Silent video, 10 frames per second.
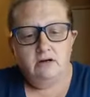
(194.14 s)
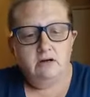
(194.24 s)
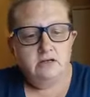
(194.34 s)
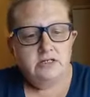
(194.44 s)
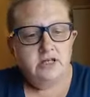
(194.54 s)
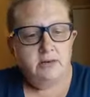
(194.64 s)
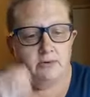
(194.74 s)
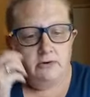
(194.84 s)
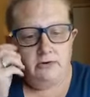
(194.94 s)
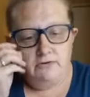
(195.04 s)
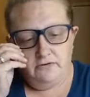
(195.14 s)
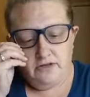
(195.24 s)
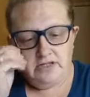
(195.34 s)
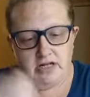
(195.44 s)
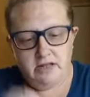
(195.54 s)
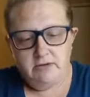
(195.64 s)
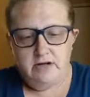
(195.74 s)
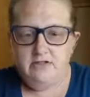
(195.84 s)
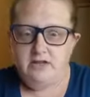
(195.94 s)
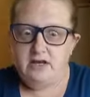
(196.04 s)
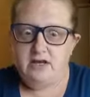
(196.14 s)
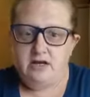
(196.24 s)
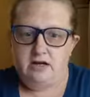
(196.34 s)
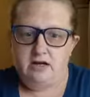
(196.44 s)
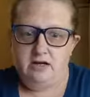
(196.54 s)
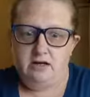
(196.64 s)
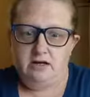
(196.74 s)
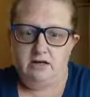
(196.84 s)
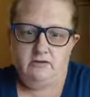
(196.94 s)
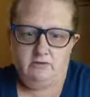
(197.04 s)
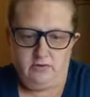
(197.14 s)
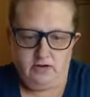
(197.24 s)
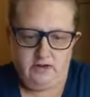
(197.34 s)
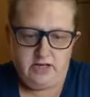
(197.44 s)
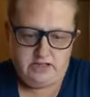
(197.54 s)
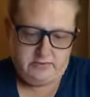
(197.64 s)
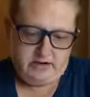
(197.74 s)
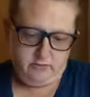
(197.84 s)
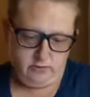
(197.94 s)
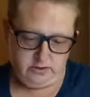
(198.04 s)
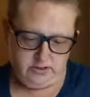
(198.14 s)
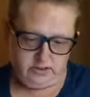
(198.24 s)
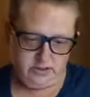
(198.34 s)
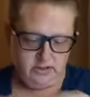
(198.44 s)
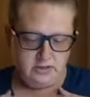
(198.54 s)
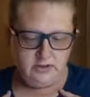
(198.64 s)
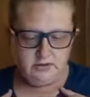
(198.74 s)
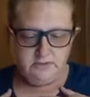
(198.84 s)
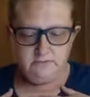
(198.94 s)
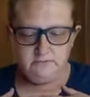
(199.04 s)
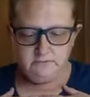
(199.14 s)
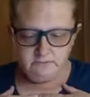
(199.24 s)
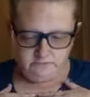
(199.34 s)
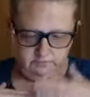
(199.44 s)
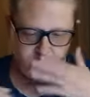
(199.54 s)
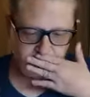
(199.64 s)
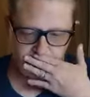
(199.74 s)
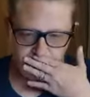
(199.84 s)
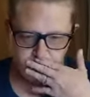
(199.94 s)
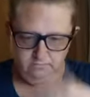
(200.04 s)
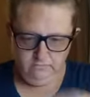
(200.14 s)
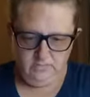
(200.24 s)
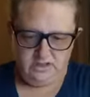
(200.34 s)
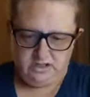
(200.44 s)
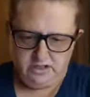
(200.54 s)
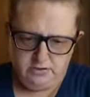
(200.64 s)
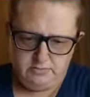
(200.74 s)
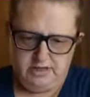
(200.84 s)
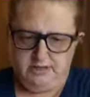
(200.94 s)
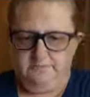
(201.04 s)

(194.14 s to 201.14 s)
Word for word: sample for the sound of the month and one of these bad boys. Hmm, excuse me.